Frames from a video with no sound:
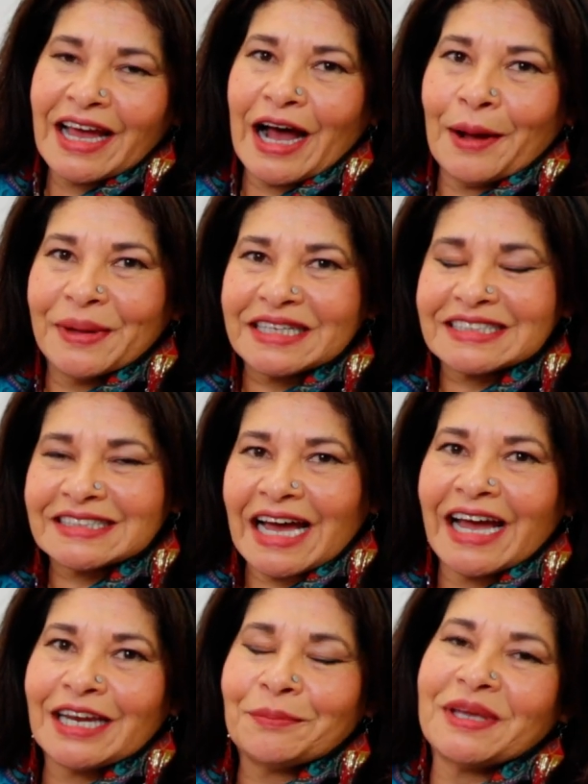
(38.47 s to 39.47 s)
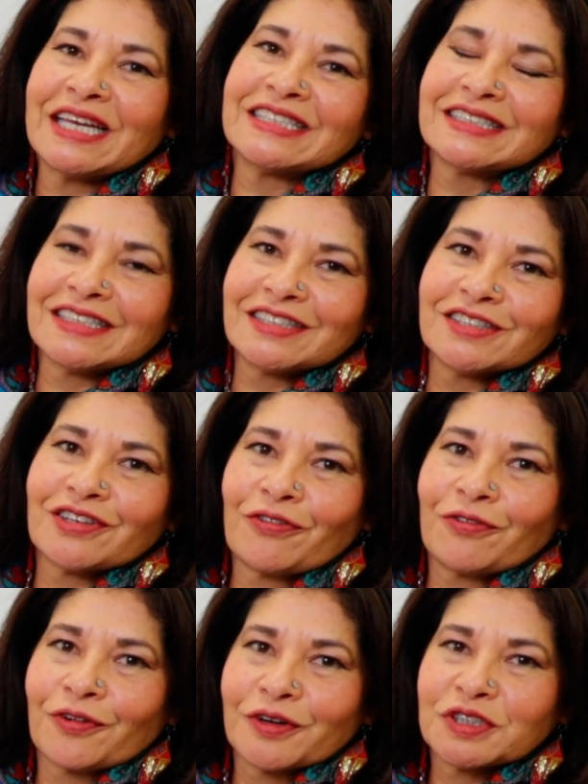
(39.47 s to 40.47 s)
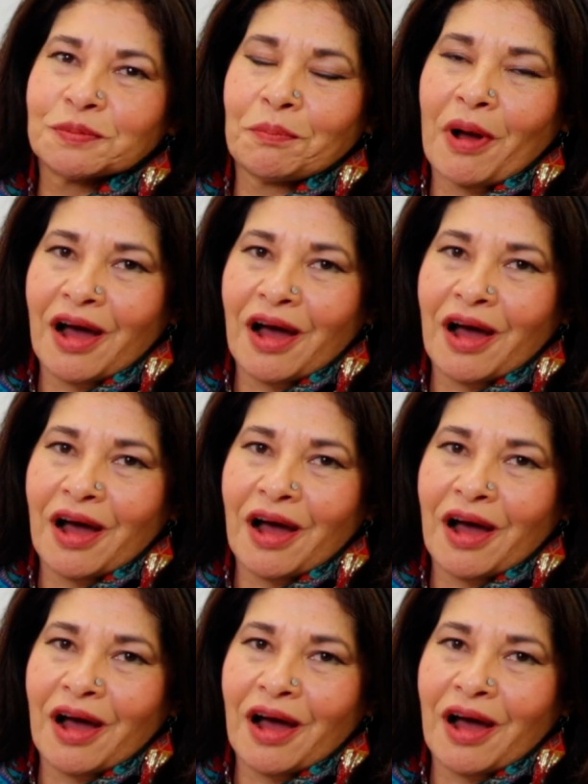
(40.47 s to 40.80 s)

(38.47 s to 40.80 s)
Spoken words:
I'm excited because this is our first